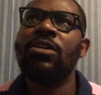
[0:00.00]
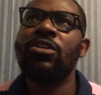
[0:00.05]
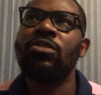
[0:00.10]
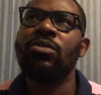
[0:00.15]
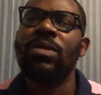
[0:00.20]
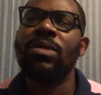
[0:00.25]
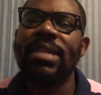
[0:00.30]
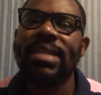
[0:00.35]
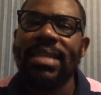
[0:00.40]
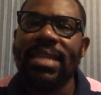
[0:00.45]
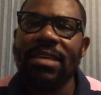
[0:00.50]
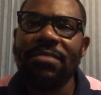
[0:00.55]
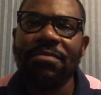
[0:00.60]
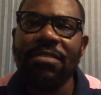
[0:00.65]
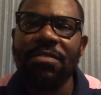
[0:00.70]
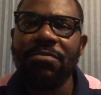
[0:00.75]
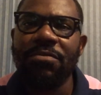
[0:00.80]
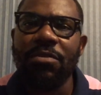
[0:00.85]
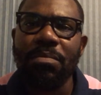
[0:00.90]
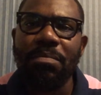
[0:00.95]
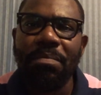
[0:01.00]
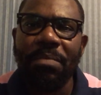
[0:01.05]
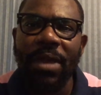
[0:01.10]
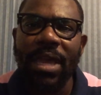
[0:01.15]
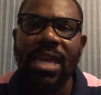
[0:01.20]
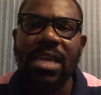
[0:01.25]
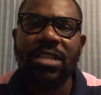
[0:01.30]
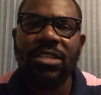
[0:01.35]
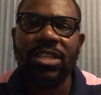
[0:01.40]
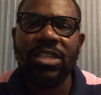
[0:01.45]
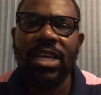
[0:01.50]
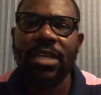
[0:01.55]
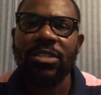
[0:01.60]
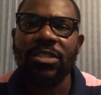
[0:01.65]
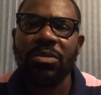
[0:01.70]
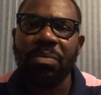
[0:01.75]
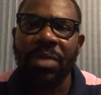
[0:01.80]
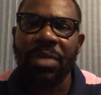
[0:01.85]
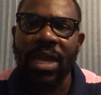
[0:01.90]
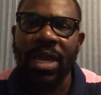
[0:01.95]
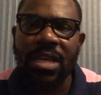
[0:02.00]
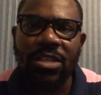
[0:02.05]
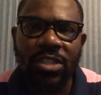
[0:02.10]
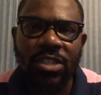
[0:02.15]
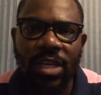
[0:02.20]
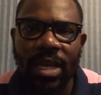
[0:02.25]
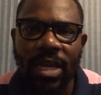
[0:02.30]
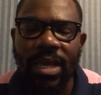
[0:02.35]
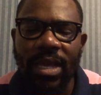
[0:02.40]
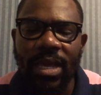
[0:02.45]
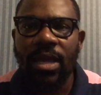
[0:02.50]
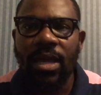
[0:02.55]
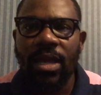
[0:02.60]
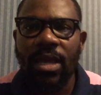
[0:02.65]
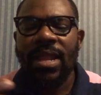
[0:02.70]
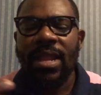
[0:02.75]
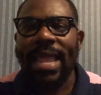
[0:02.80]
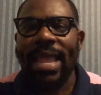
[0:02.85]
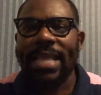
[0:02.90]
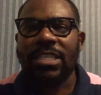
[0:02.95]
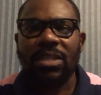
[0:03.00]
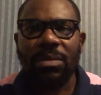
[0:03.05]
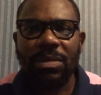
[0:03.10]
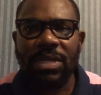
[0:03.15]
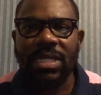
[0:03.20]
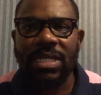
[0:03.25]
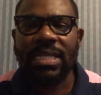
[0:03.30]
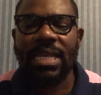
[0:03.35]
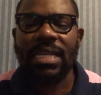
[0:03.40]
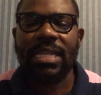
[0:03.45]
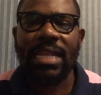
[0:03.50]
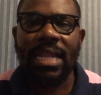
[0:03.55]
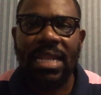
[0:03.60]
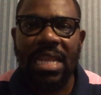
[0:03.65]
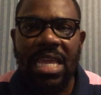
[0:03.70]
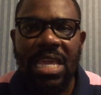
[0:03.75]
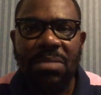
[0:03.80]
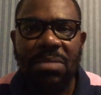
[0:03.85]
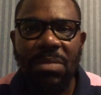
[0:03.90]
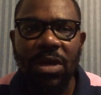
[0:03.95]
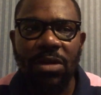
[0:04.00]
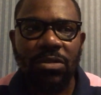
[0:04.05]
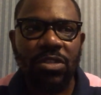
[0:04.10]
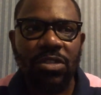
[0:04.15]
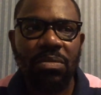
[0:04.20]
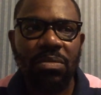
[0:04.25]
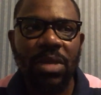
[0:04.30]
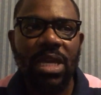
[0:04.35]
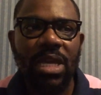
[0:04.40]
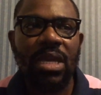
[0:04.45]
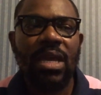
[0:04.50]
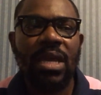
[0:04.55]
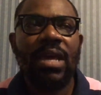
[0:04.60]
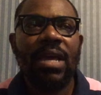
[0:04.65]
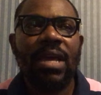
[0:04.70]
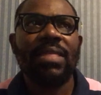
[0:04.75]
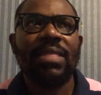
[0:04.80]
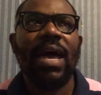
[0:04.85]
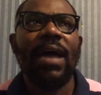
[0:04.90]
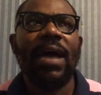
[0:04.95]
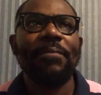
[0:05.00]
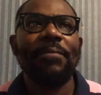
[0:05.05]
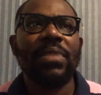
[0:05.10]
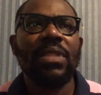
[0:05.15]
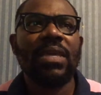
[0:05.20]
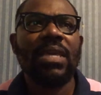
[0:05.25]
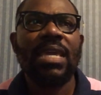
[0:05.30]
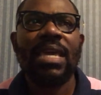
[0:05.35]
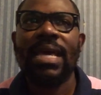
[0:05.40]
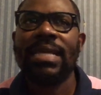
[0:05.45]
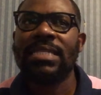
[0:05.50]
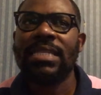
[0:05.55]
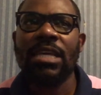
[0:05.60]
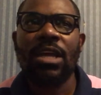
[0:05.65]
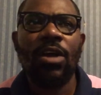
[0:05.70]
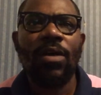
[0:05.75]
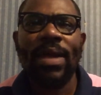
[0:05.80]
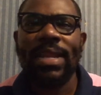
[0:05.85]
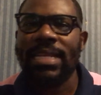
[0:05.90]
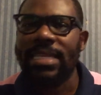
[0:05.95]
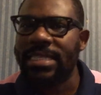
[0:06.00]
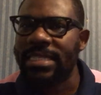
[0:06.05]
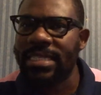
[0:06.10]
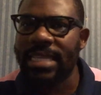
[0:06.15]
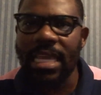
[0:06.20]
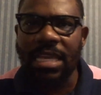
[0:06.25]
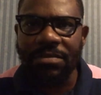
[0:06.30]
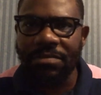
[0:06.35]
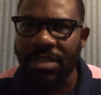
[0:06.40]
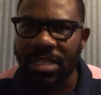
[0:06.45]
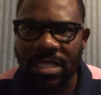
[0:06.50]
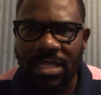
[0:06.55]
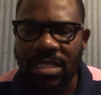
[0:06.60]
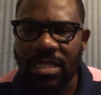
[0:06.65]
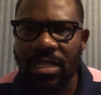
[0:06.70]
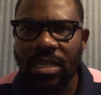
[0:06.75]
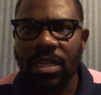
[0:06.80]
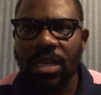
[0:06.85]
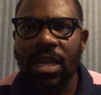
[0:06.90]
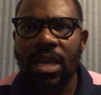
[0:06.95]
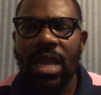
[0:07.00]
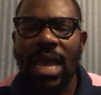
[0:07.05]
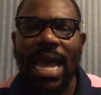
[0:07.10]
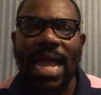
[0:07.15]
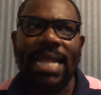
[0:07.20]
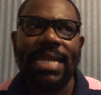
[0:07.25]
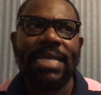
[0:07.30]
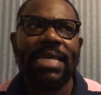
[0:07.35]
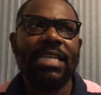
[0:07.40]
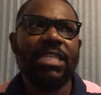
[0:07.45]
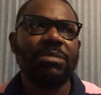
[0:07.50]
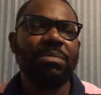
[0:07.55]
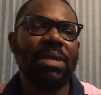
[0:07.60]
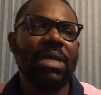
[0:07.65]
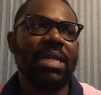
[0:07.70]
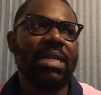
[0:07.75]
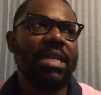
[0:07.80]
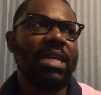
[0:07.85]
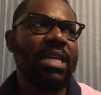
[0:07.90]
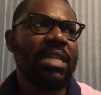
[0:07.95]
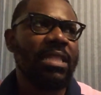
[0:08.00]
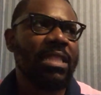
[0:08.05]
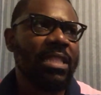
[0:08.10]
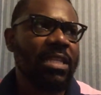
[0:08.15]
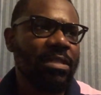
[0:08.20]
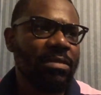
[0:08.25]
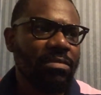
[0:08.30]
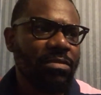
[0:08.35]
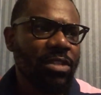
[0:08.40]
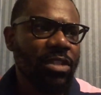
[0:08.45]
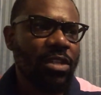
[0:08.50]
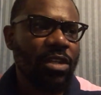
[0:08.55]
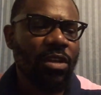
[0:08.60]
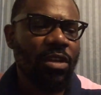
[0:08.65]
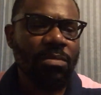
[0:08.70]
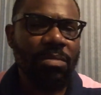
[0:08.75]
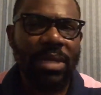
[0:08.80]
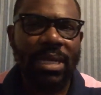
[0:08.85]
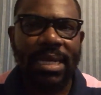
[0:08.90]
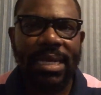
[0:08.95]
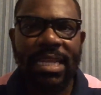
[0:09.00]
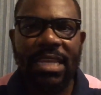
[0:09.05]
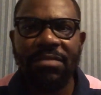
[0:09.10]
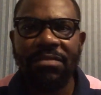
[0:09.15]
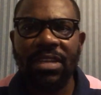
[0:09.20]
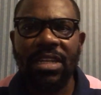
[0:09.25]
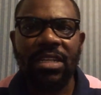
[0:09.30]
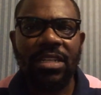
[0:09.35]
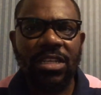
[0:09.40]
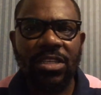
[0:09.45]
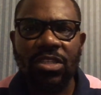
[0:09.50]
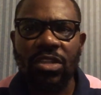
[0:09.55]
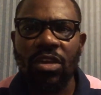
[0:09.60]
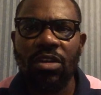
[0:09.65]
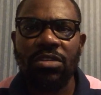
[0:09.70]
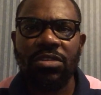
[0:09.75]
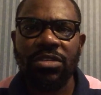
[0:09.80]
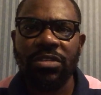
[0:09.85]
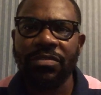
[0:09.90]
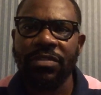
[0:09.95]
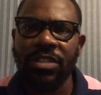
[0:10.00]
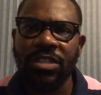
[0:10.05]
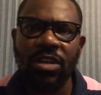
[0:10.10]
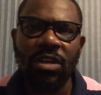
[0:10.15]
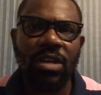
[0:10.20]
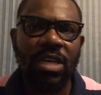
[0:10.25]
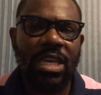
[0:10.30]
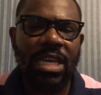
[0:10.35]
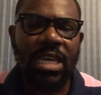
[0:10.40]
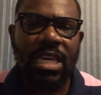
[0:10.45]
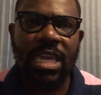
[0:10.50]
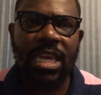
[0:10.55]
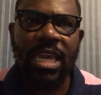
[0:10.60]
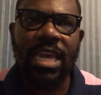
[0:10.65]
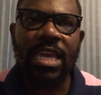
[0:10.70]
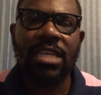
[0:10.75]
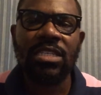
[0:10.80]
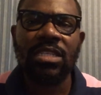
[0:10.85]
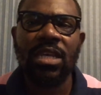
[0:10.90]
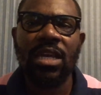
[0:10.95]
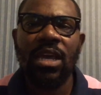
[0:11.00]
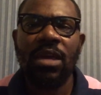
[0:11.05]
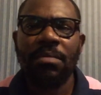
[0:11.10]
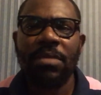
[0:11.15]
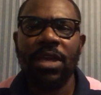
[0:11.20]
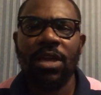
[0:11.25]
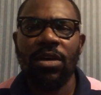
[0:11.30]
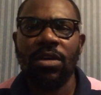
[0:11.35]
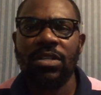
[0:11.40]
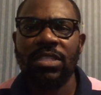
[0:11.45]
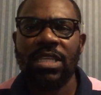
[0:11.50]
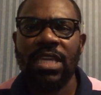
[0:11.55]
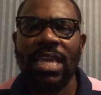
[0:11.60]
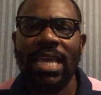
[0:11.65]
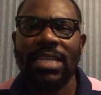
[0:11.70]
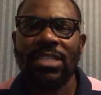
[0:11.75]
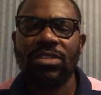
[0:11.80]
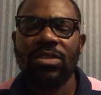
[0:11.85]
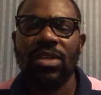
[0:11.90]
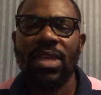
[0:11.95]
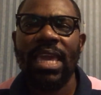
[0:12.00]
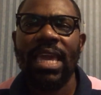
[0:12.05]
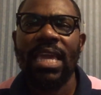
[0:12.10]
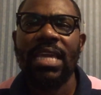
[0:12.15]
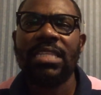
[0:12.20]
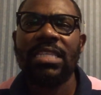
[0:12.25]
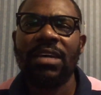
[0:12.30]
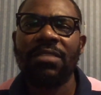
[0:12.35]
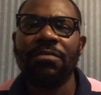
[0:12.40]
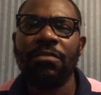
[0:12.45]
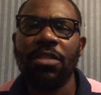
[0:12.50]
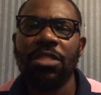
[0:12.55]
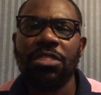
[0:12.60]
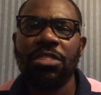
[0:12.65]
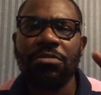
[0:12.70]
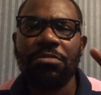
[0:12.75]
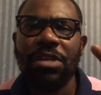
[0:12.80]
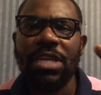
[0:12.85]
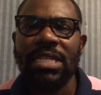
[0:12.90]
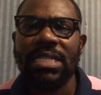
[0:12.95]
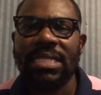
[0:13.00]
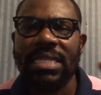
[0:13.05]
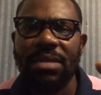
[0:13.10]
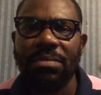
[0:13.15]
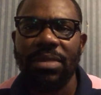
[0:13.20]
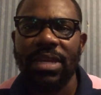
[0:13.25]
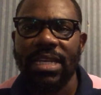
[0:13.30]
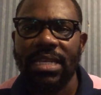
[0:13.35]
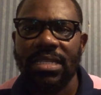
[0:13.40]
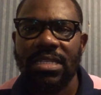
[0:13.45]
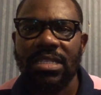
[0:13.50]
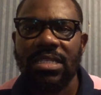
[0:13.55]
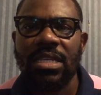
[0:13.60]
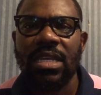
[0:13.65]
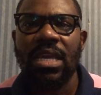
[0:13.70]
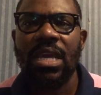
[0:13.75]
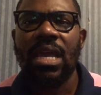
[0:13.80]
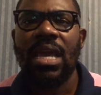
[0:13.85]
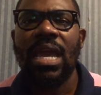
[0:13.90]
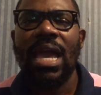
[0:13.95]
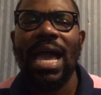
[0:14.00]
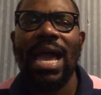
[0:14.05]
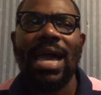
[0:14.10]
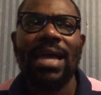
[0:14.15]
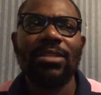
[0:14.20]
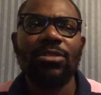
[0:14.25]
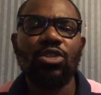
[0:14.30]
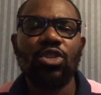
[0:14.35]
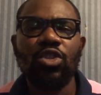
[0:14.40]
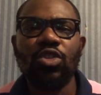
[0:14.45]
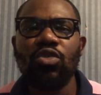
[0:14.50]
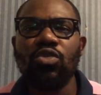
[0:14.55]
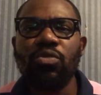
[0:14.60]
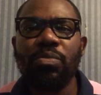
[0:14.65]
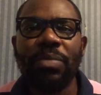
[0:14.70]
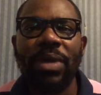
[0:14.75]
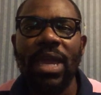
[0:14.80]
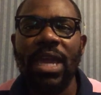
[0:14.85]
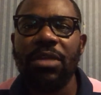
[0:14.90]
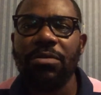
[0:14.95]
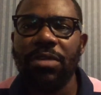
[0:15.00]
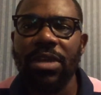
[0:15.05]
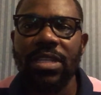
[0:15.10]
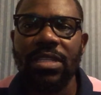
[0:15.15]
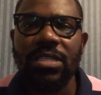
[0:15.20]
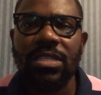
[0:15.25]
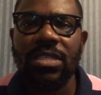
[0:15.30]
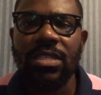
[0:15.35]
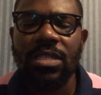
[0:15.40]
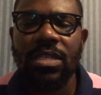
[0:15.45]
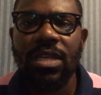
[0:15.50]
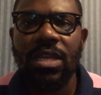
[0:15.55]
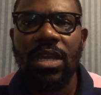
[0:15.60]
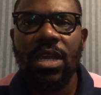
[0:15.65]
you're living from paycheck to paycheck. Like somebody sending an email to me that he hasn't got any savings, and he's been been living in this country for donkey years because he has to cater for three siblings and two parents.